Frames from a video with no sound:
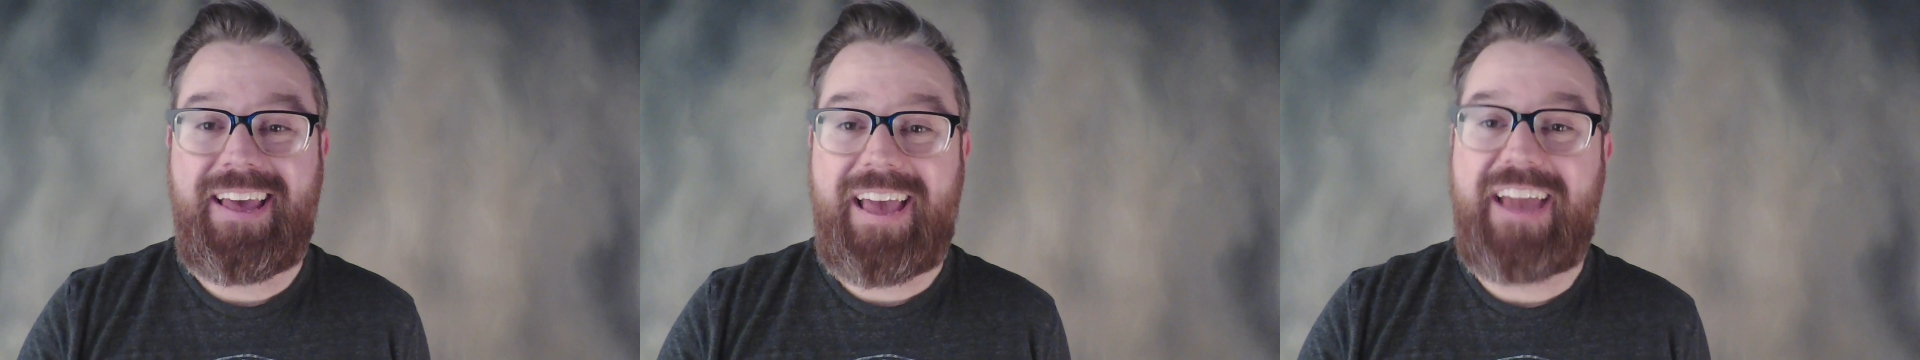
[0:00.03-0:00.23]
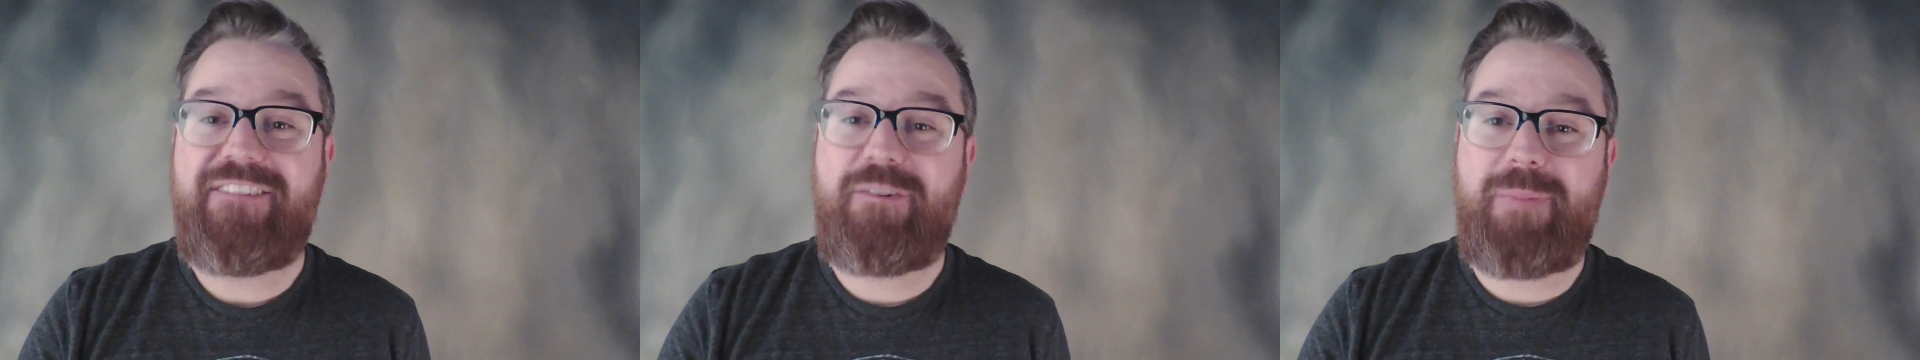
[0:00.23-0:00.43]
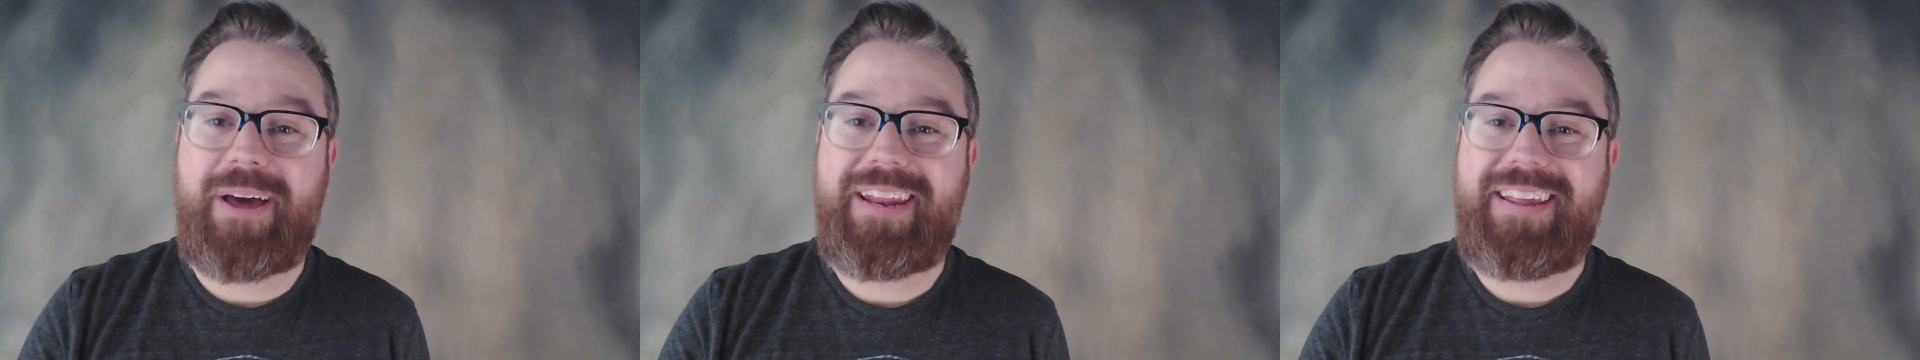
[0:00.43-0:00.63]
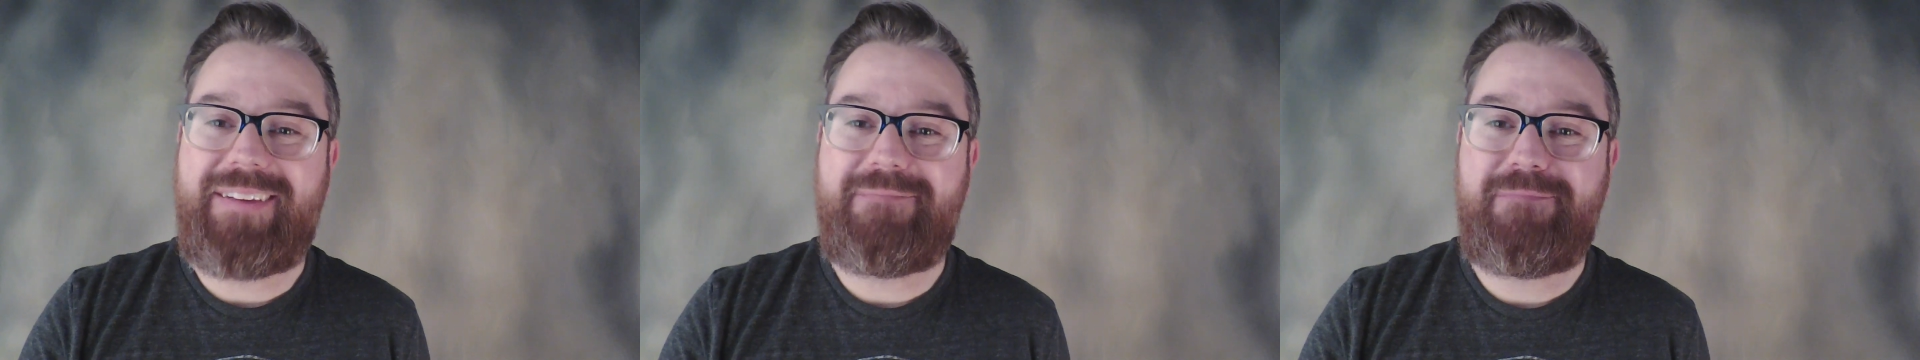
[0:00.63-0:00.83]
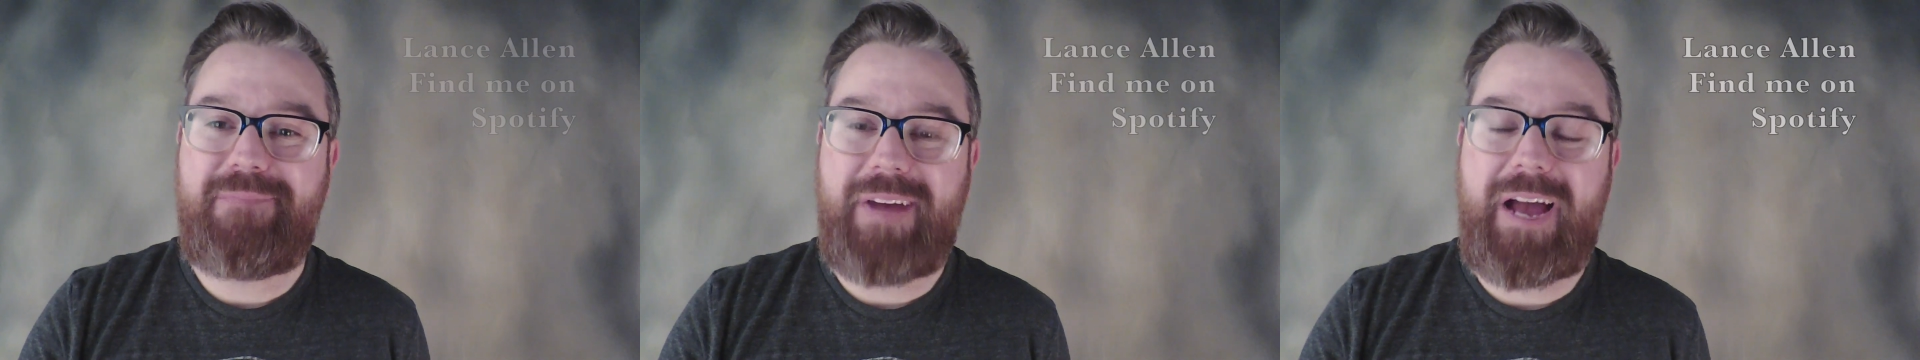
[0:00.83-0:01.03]
Hey everybody,
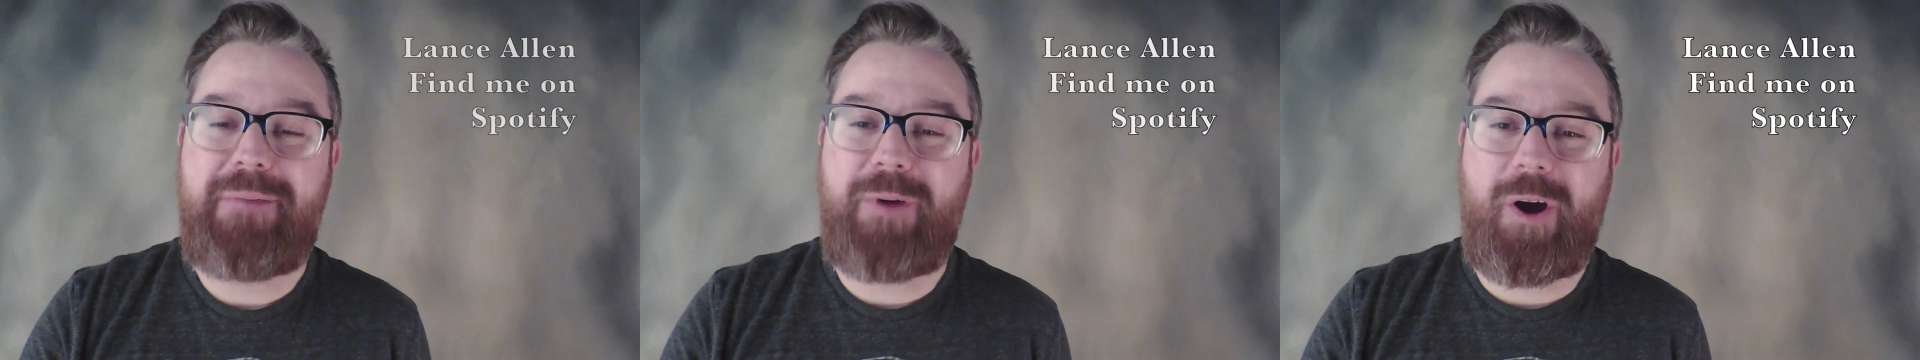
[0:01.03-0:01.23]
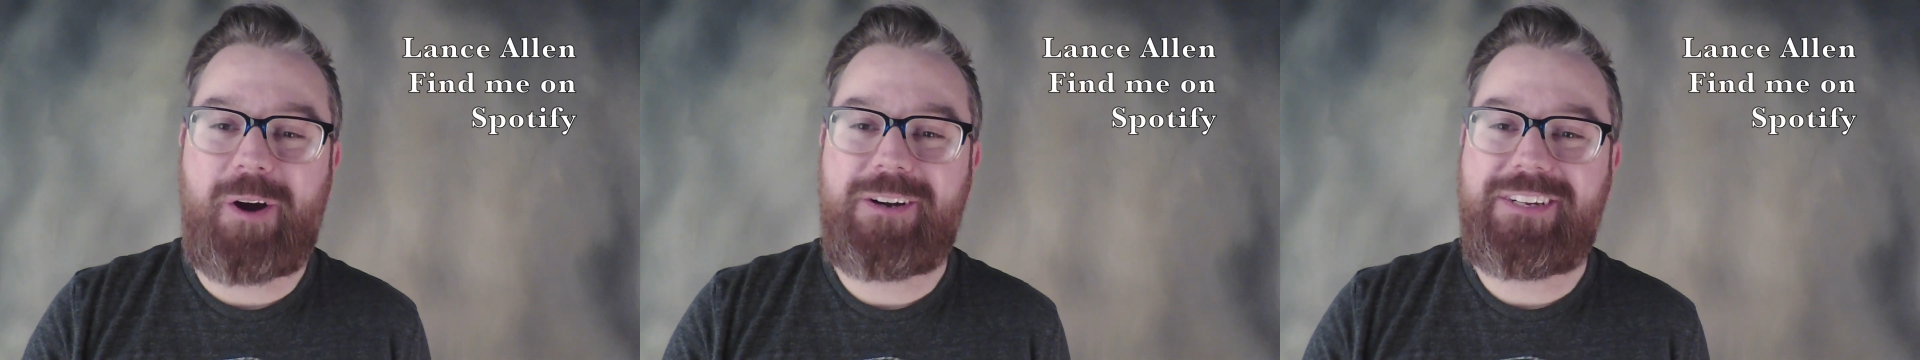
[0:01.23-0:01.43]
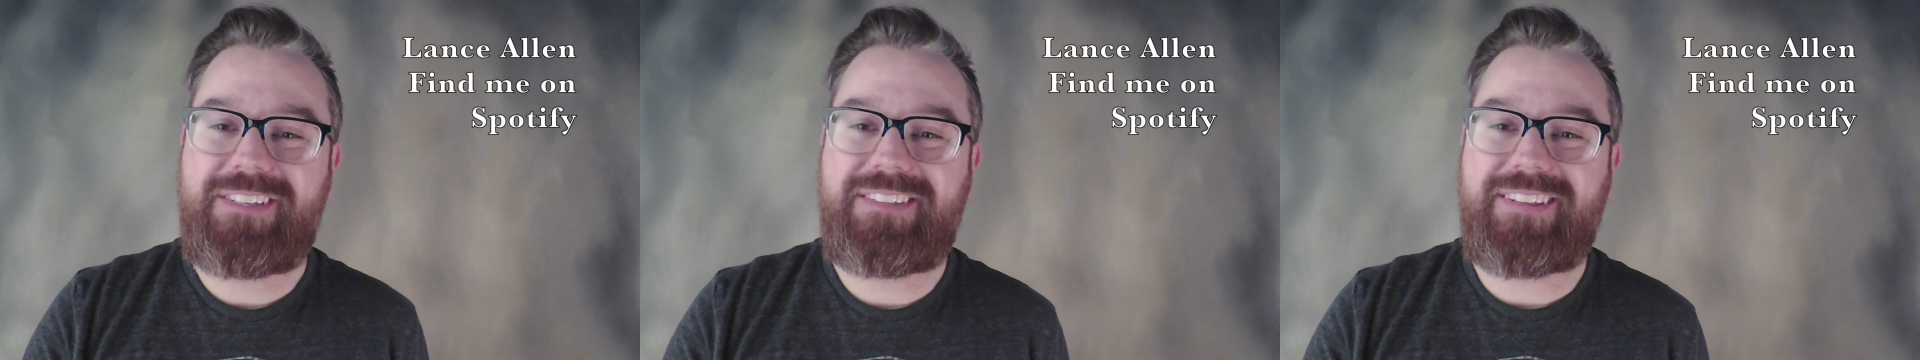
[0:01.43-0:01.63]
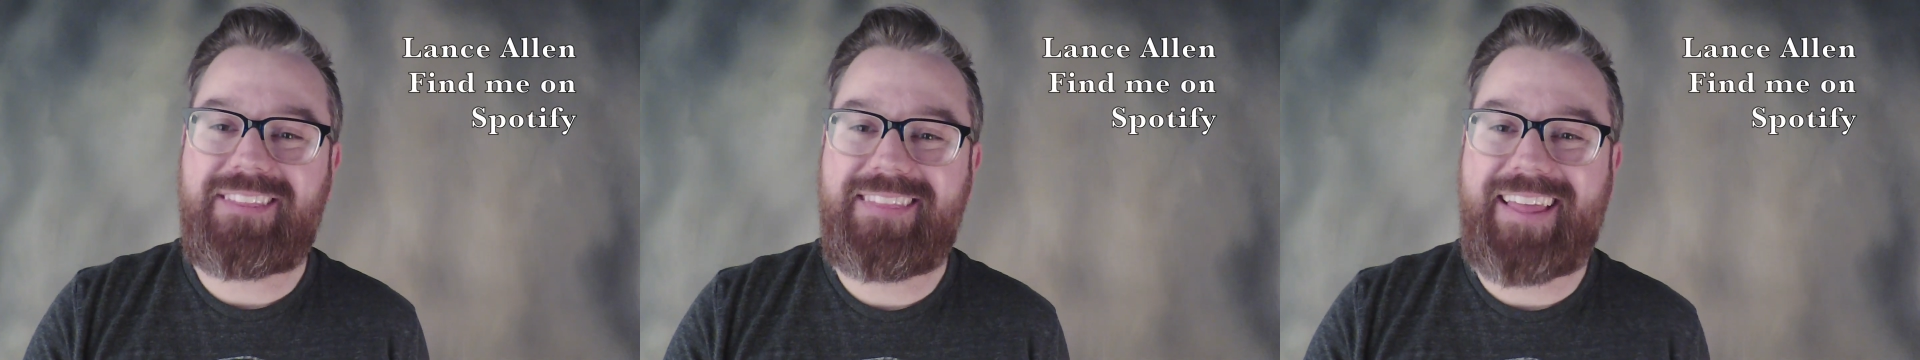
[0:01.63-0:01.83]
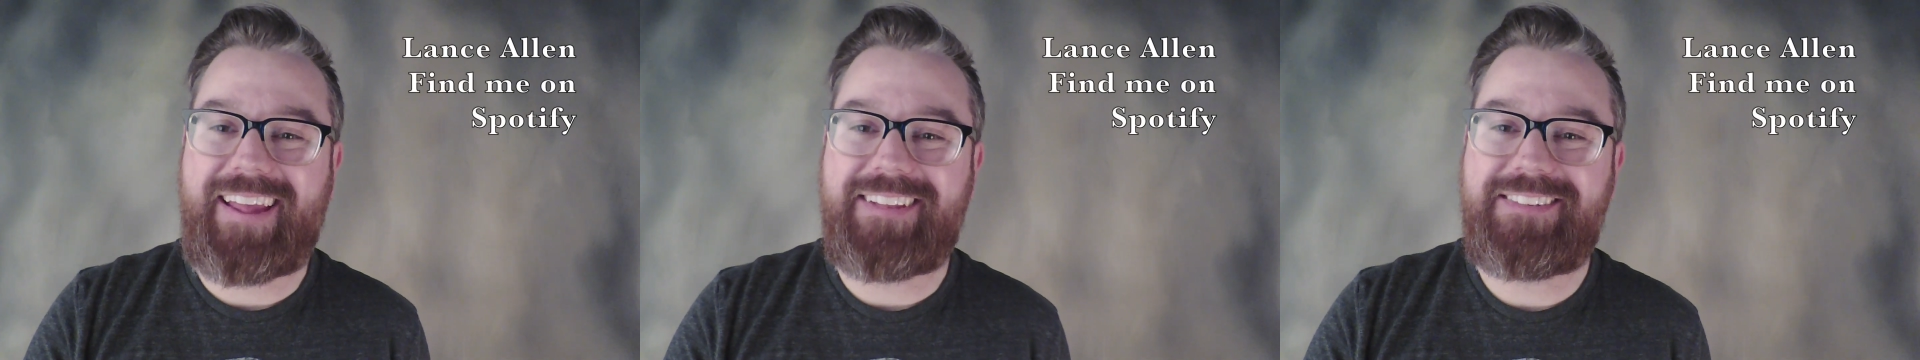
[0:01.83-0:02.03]
I'm artist
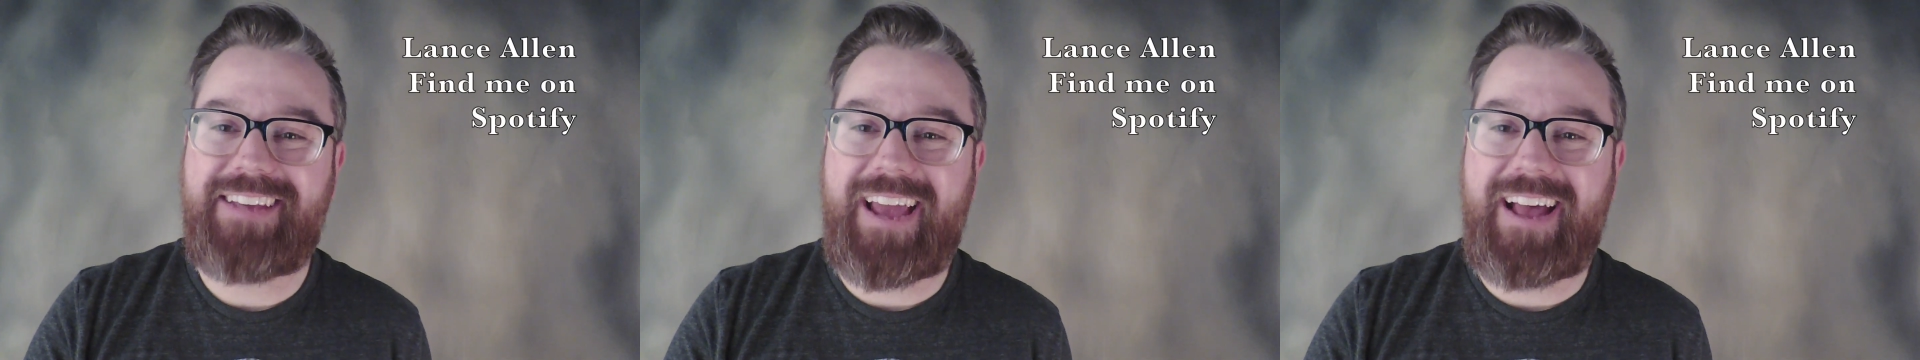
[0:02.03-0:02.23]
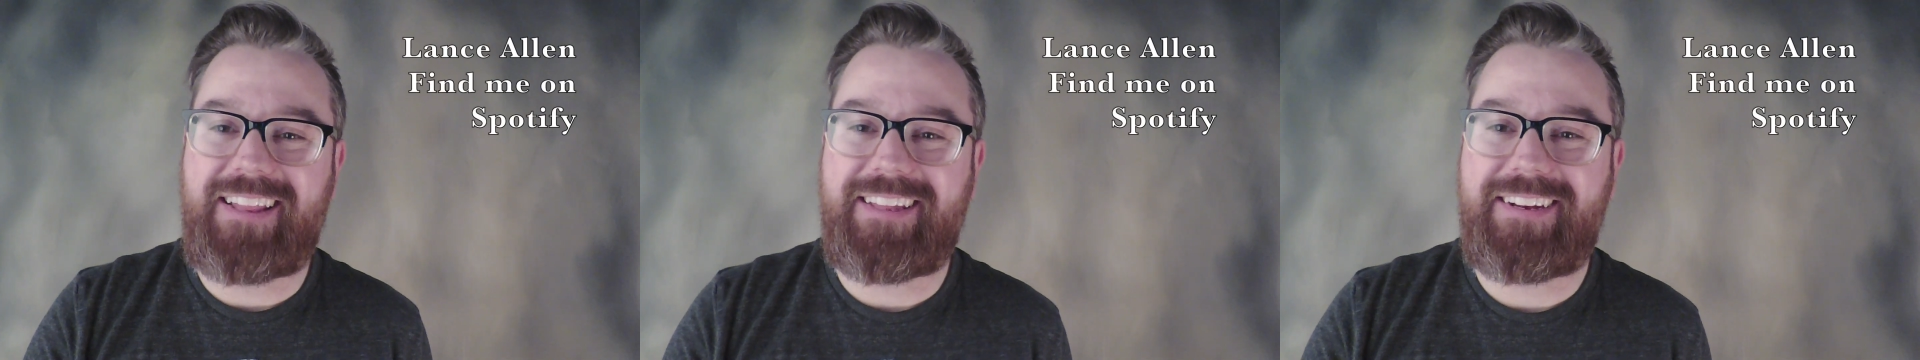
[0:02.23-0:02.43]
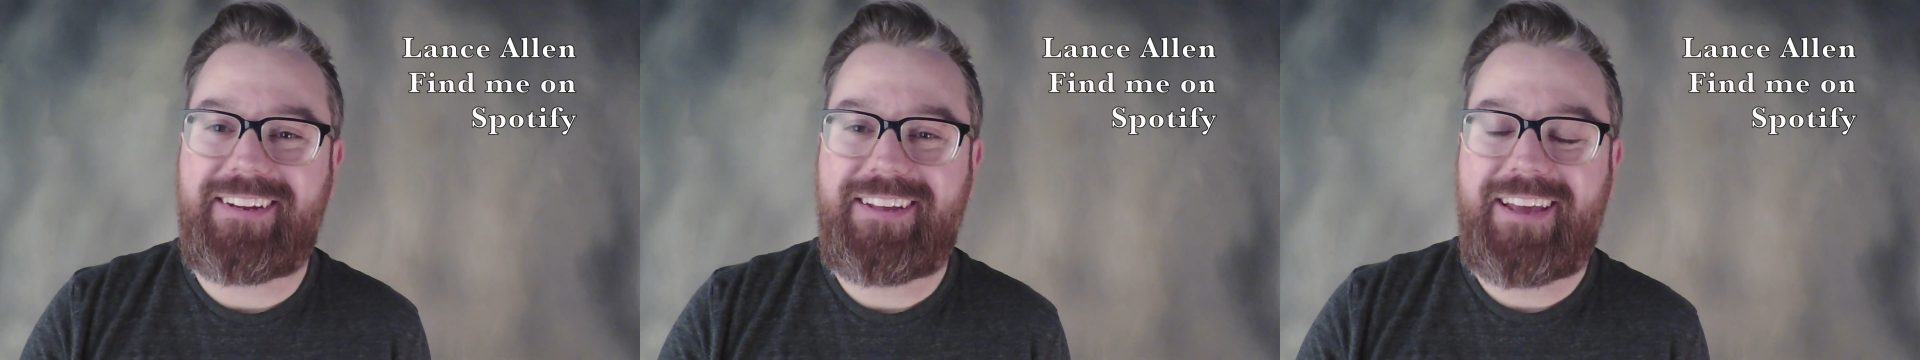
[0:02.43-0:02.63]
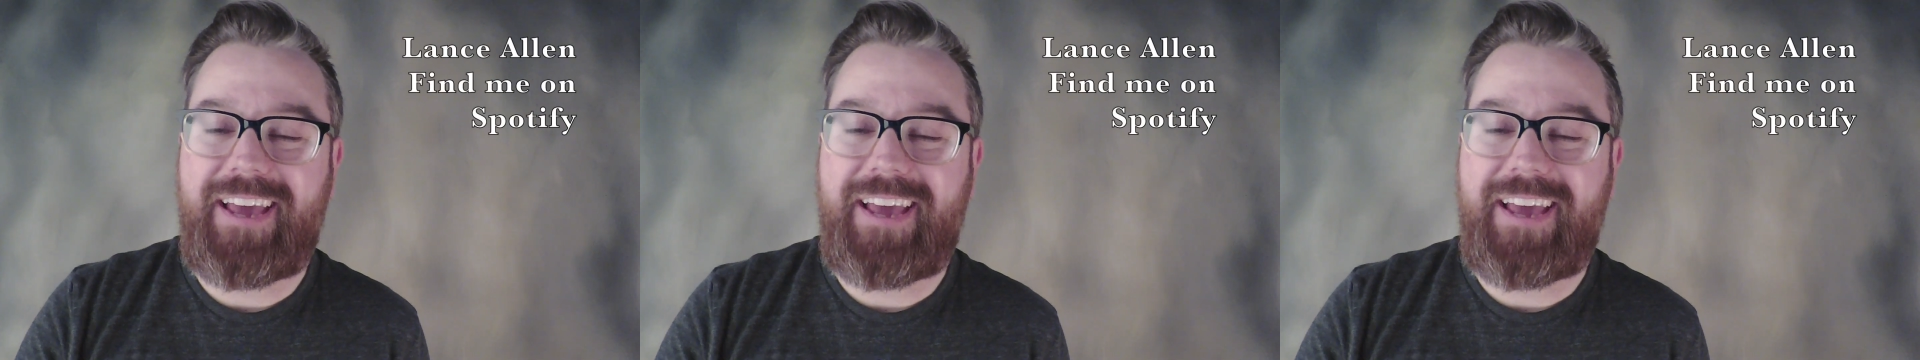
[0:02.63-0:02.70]
Lance Allen,